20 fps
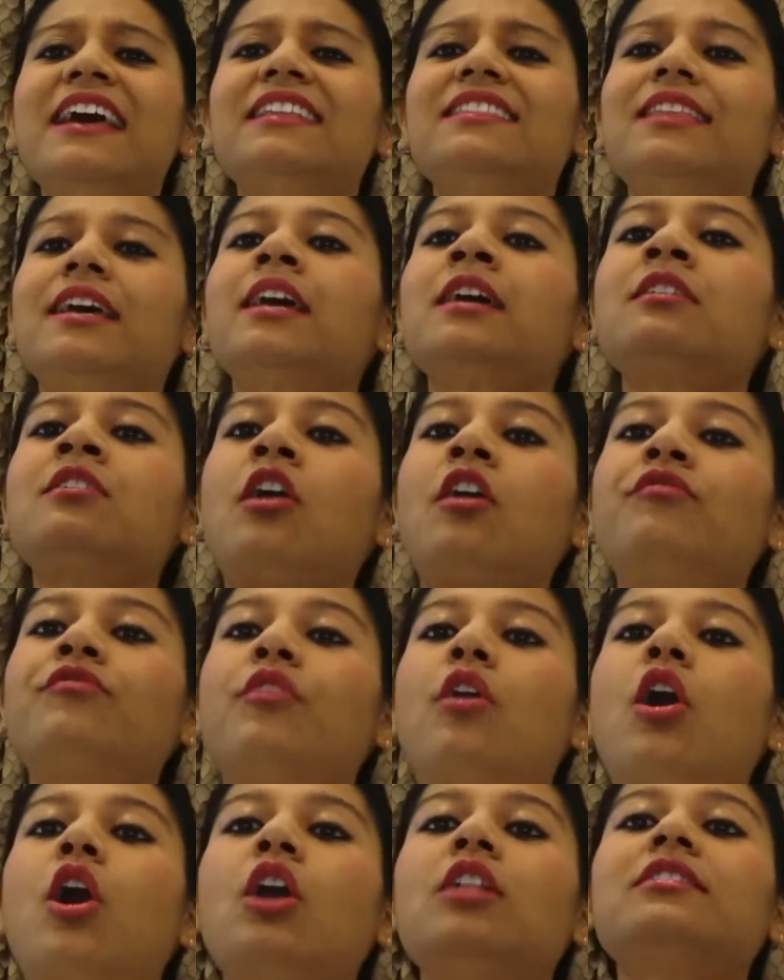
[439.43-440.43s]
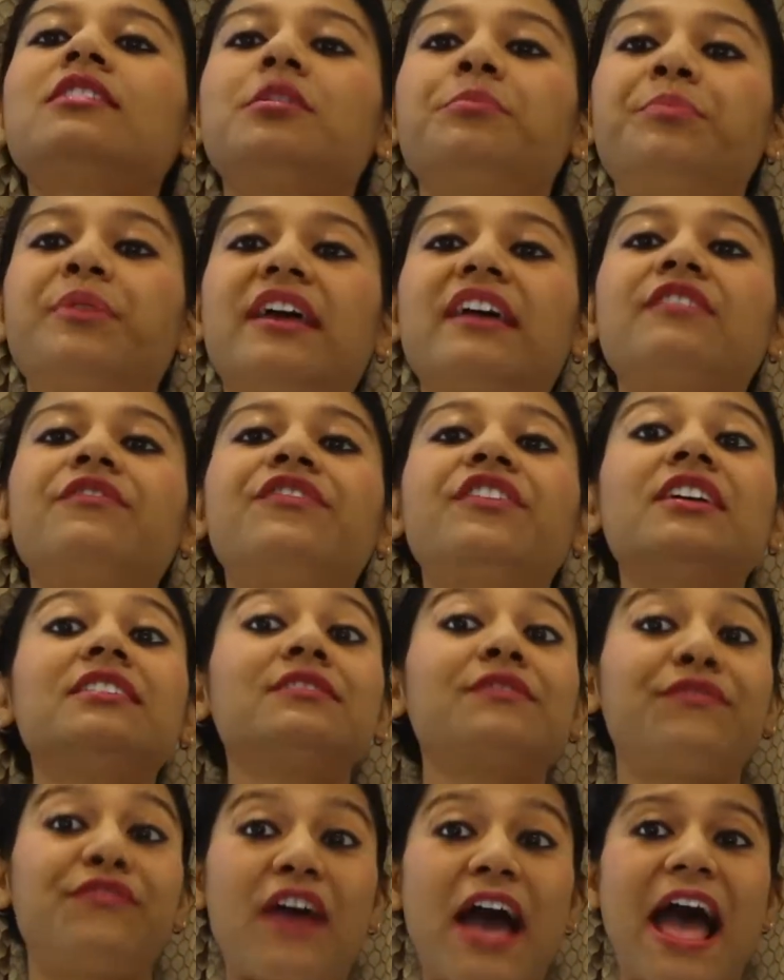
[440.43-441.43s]
Think of all the
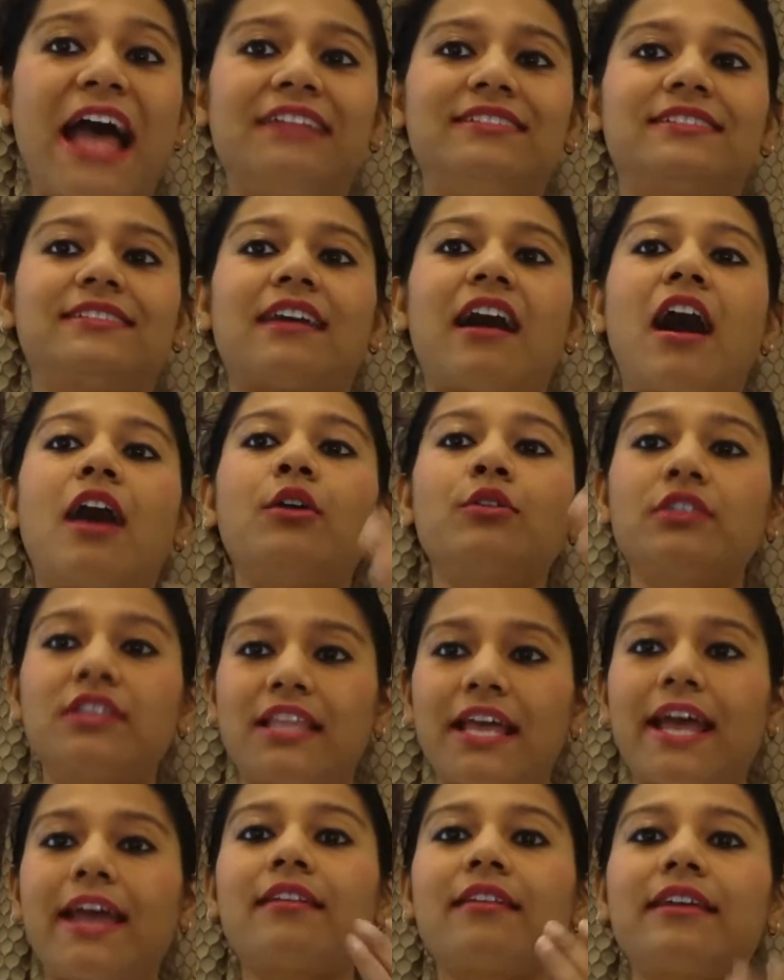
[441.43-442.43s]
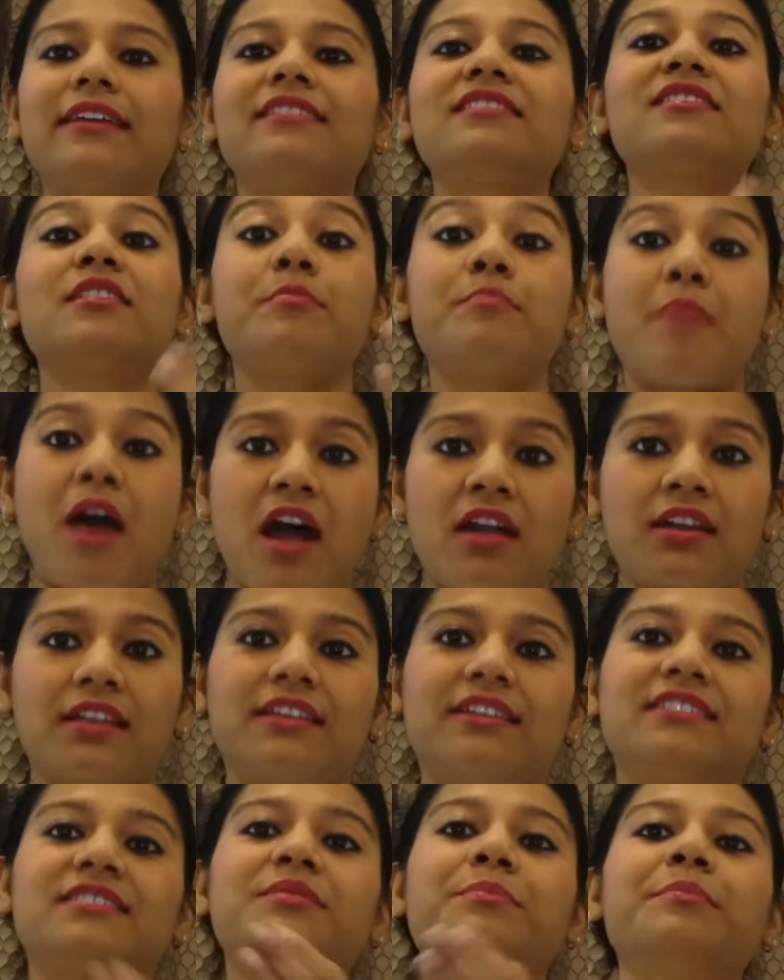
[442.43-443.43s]
breakfast fads out there in the
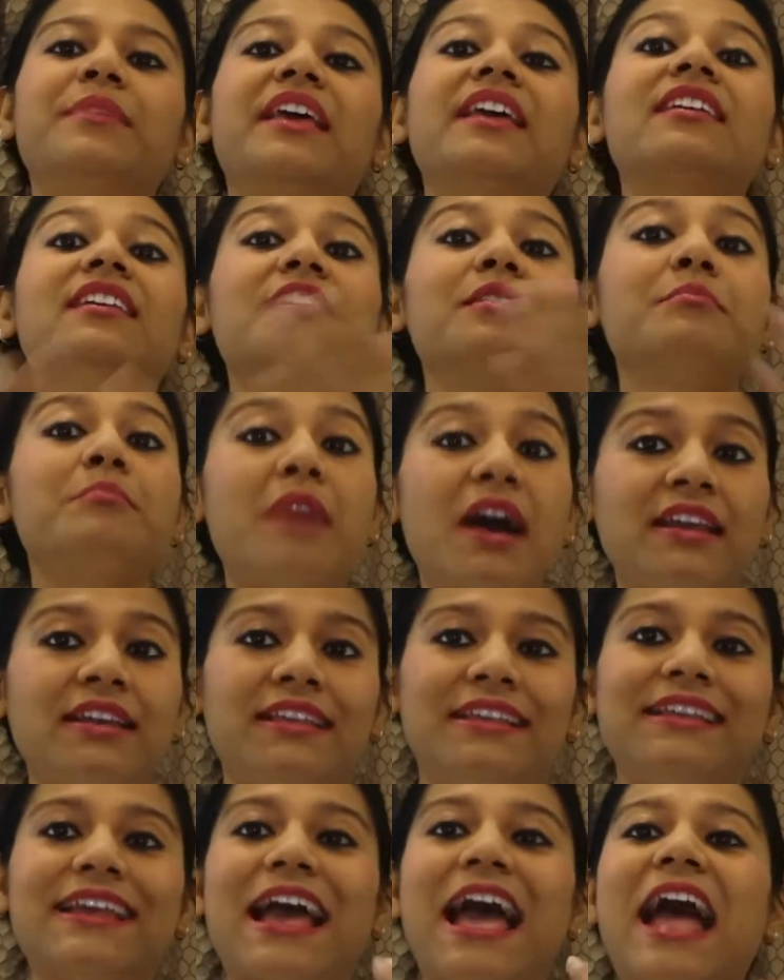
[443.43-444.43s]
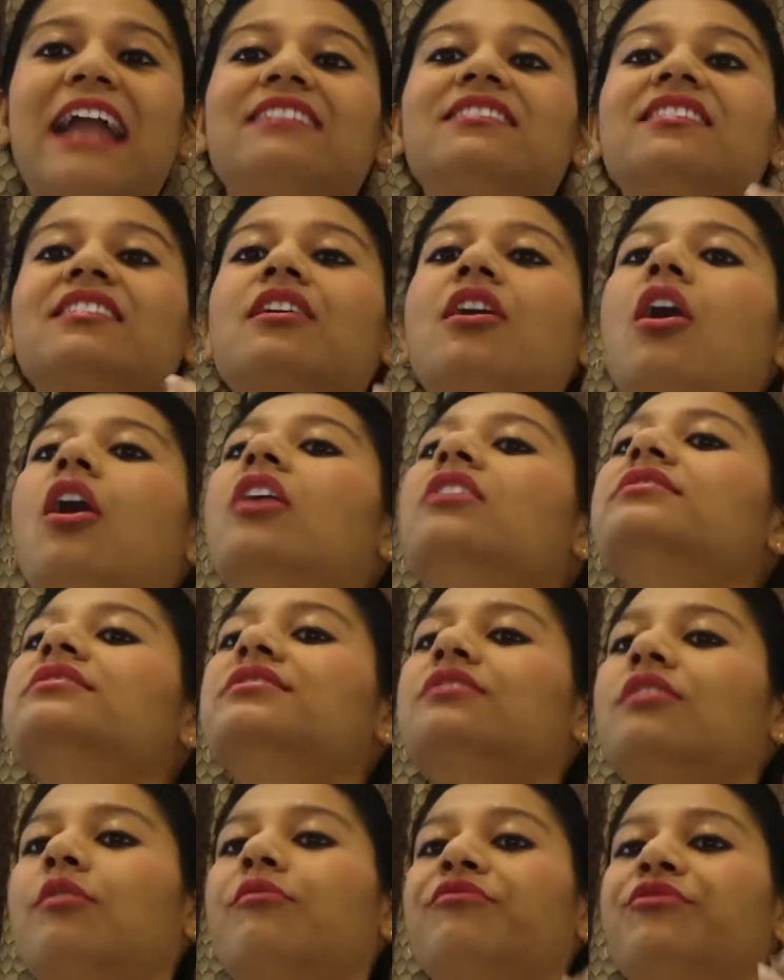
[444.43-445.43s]
market making money at the
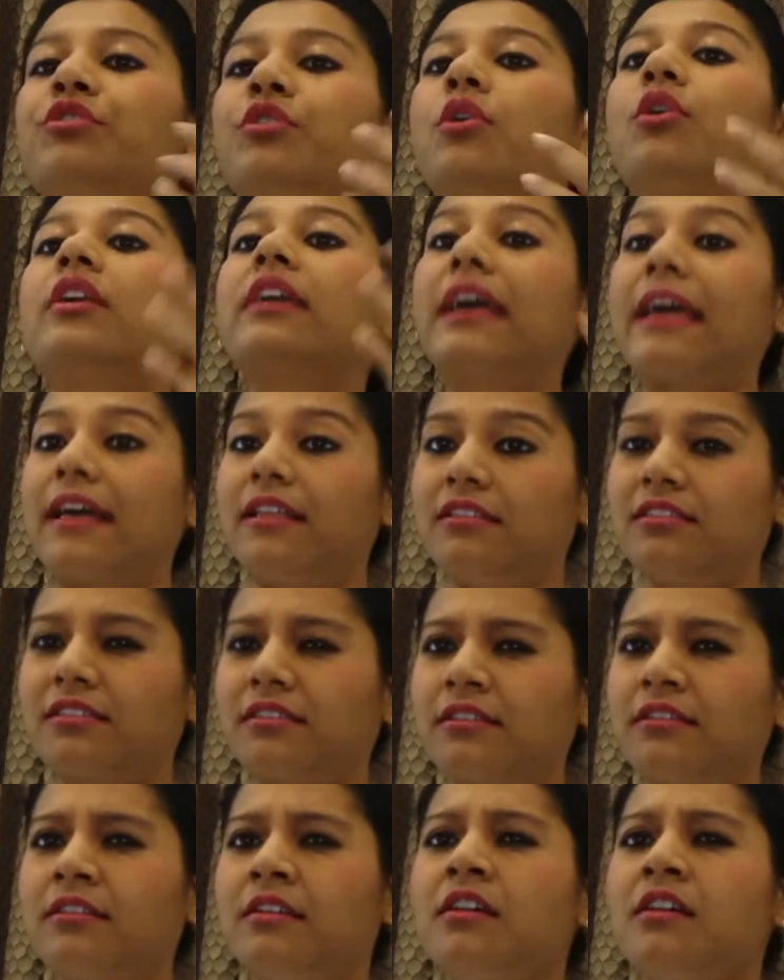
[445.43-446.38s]
cost of your health.